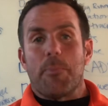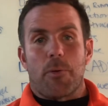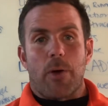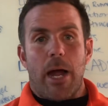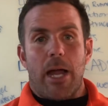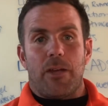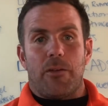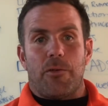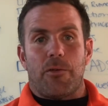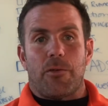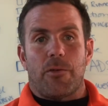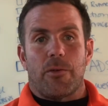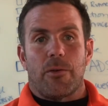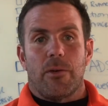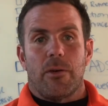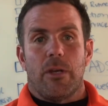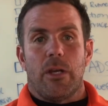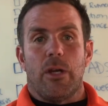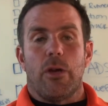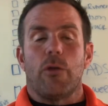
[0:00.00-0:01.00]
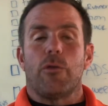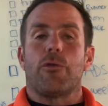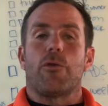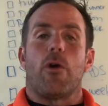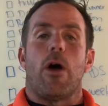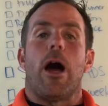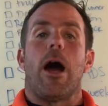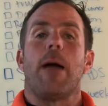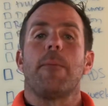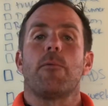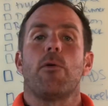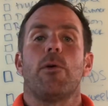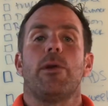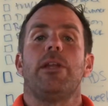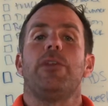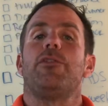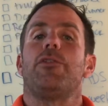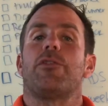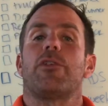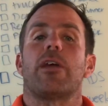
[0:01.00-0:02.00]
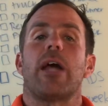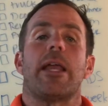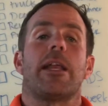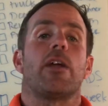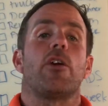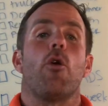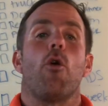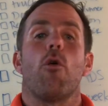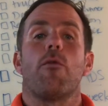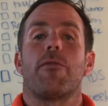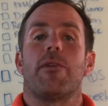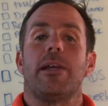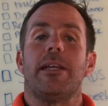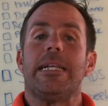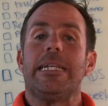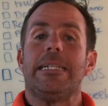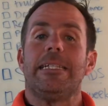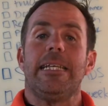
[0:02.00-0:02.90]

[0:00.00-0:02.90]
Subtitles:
price. So I'm going to just kind of go over in